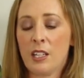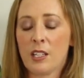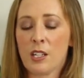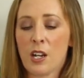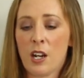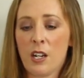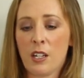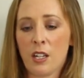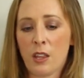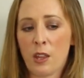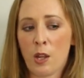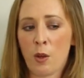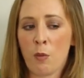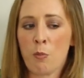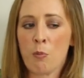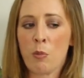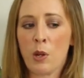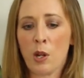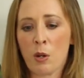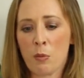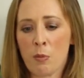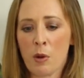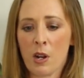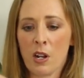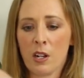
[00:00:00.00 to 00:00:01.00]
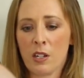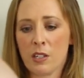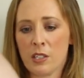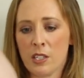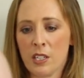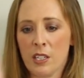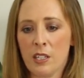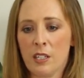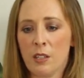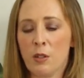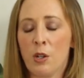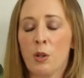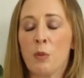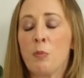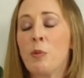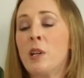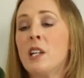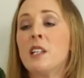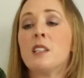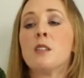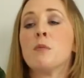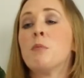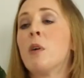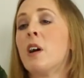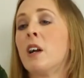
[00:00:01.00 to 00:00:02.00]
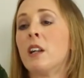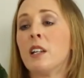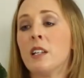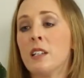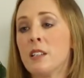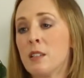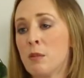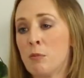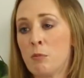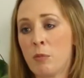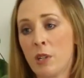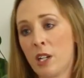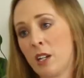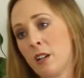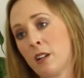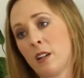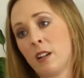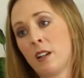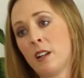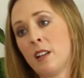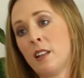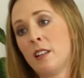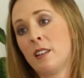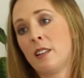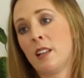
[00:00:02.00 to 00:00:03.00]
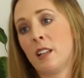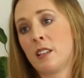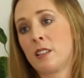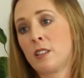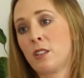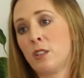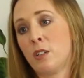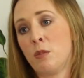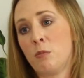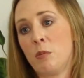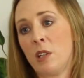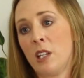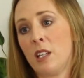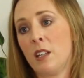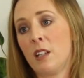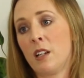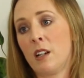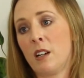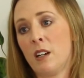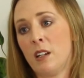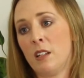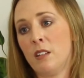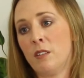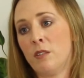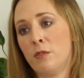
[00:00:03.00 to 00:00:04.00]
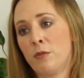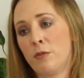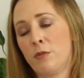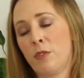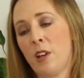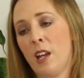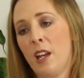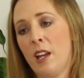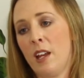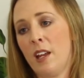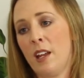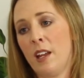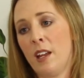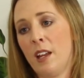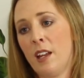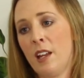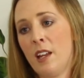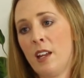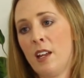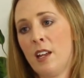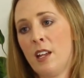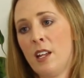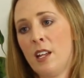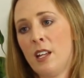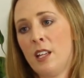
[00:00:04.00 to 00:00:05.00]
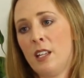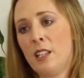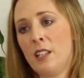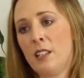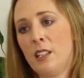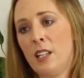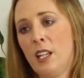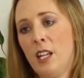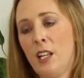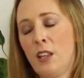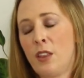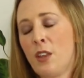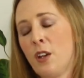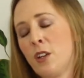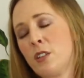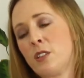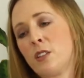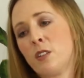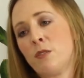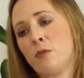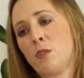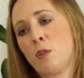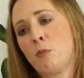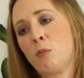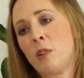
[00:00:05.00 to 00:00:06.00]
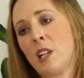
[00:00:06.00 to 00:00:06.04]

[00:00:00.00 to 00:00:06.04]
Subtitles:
It's kind of think beer party or pizza parties and beer. That's going to be the kind of ethos of the